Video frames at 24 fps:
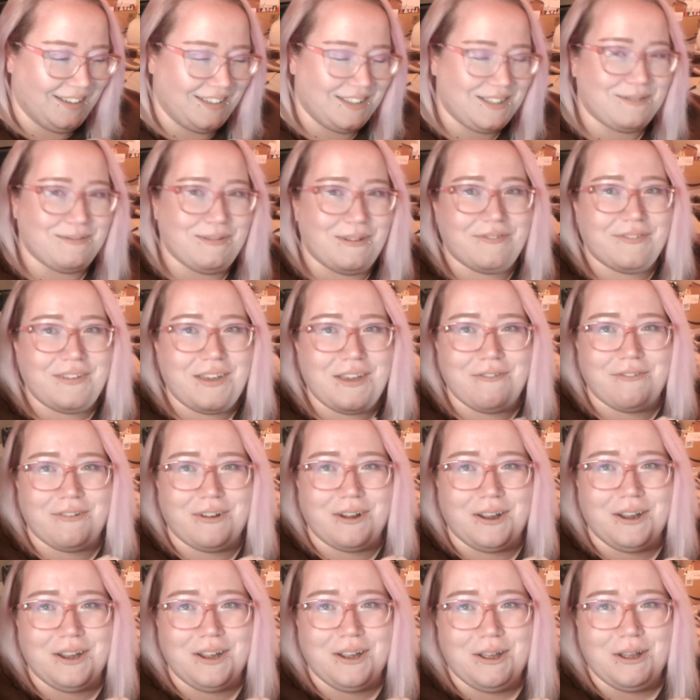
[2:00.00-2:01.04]
It's my
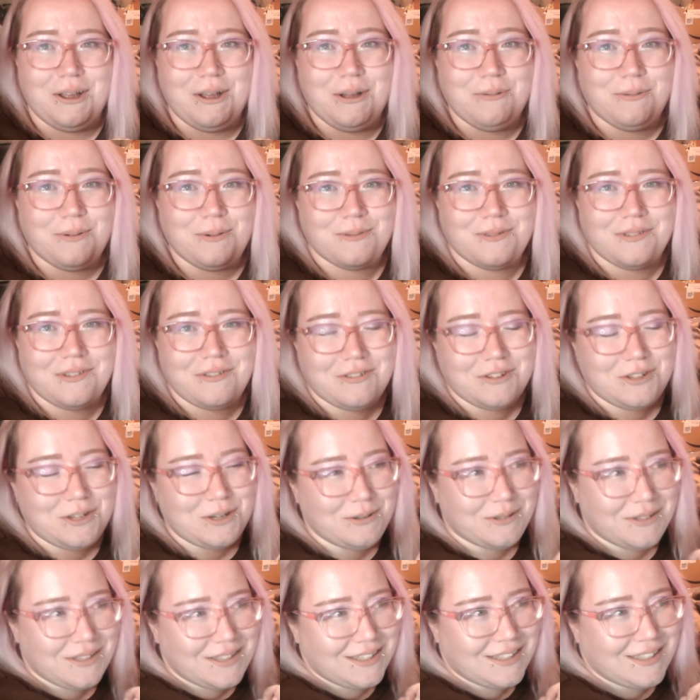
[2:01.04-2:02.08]
favourite. One of my favourite
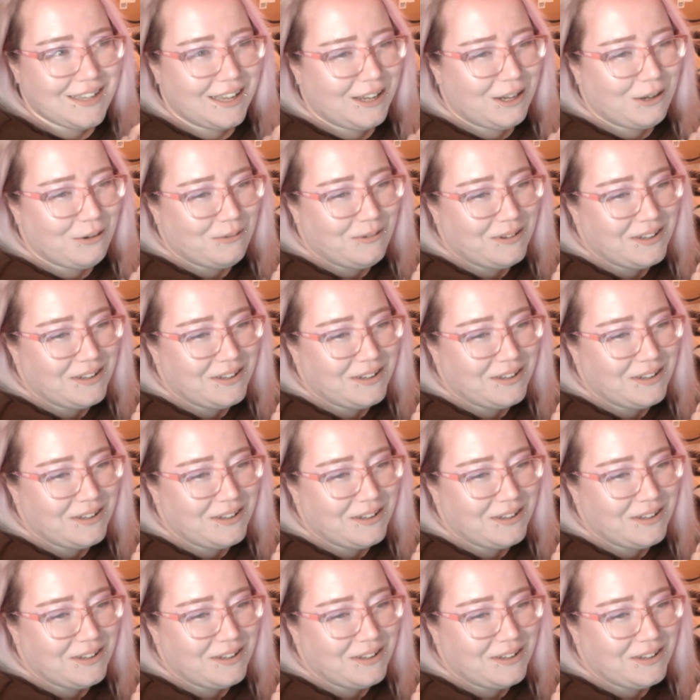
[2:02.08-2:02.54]
jokes is like,